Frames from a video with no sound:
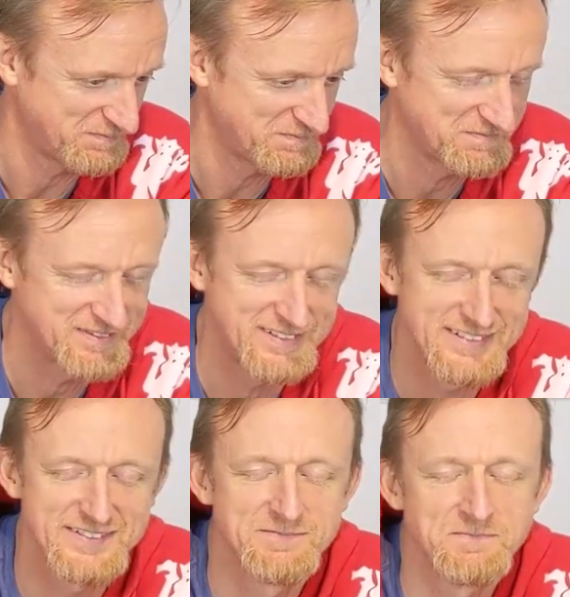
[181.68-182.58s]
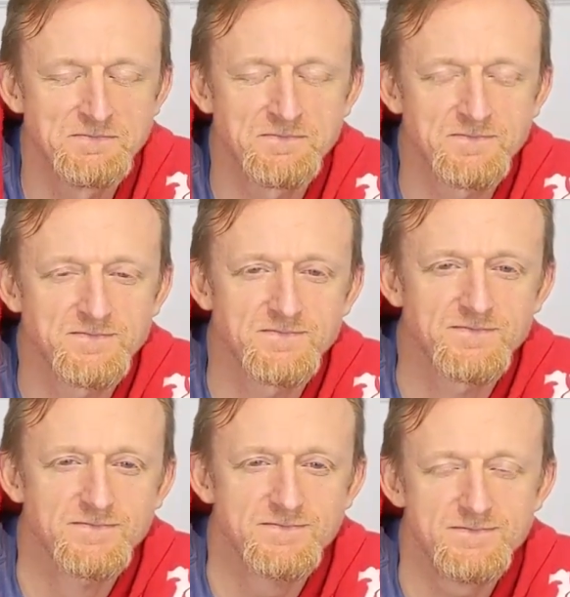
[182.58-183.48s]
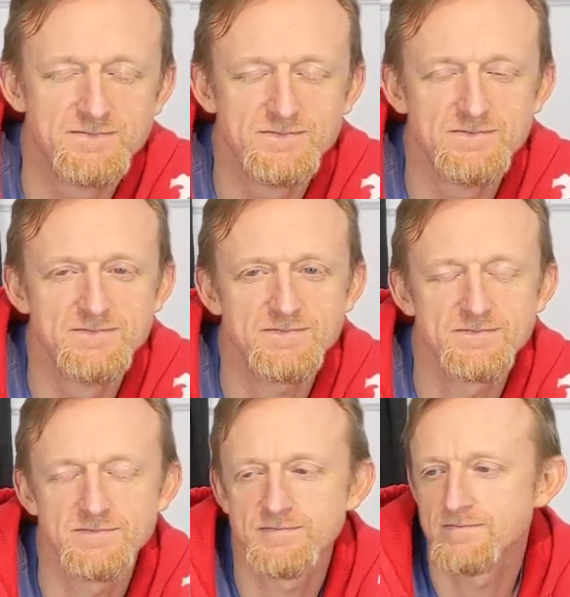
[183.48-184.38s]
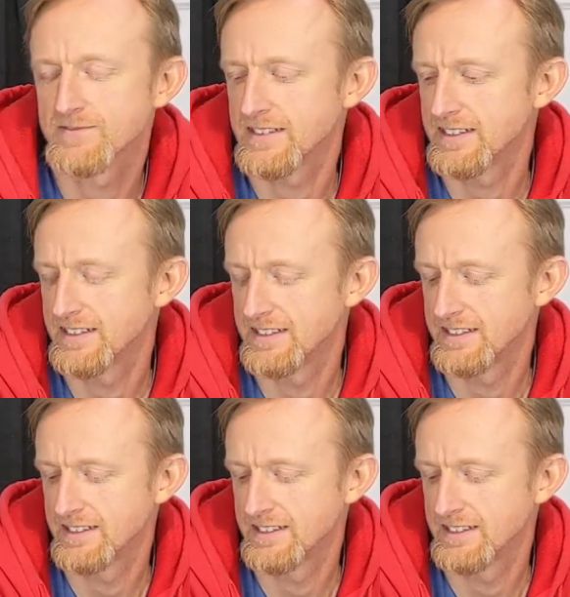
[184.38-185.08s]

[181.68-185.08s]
The person shown says nothing.